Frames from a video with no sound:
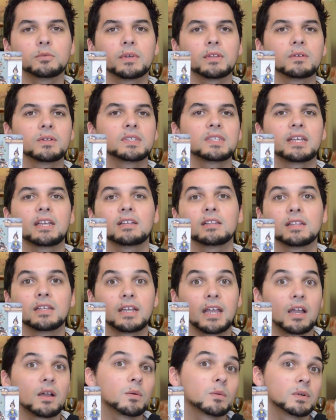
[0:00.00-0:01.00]
whether it's
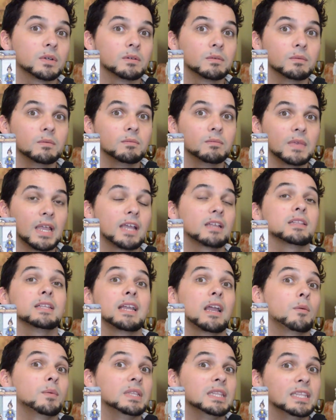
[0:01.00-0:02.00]
handling how we're handling
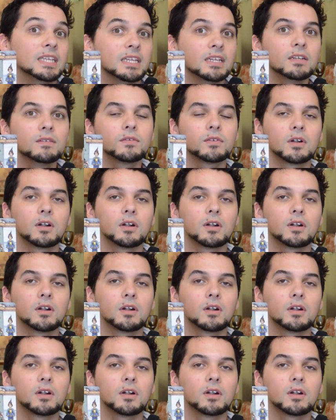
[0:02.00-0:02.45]
how we live